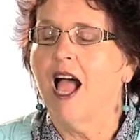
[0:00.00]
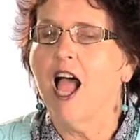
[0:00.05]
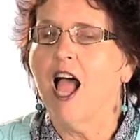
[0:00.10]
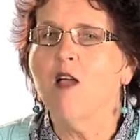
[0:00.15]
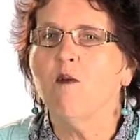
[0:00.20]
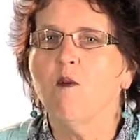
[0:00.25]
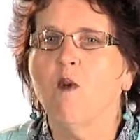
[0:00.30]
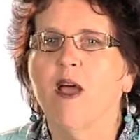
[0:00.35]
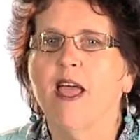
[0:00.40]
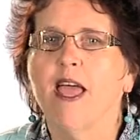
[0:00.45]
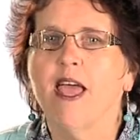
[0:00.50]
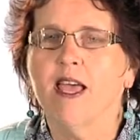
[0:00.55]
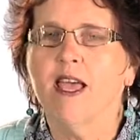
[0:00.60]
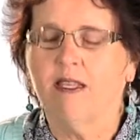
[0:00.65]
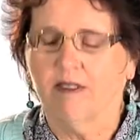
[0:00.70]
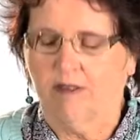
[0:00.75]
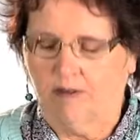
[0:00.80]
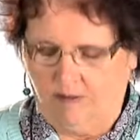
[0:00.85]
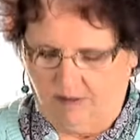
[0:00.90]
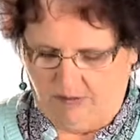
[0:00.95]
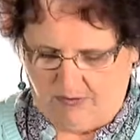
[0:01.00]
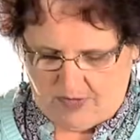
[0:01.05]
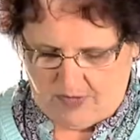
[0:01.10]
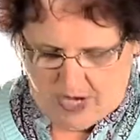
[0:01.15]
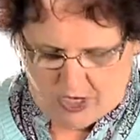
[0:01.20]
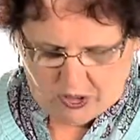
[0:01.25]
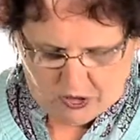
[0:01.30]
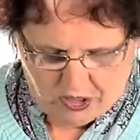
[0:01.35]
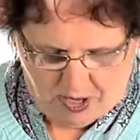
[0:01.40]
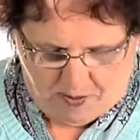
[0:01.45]
I wear
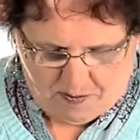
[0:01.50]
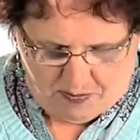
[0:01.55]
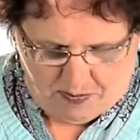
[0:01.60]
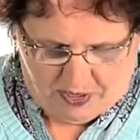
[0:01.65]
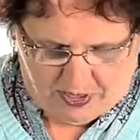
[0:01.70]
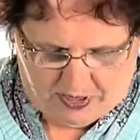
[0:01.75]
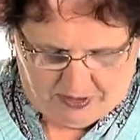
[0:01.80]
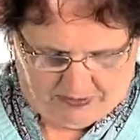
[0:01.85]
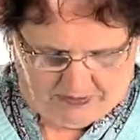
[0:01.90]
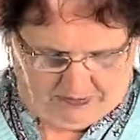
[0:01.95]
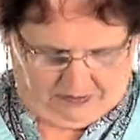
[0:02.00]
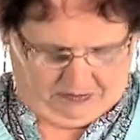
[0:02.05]
a jumper.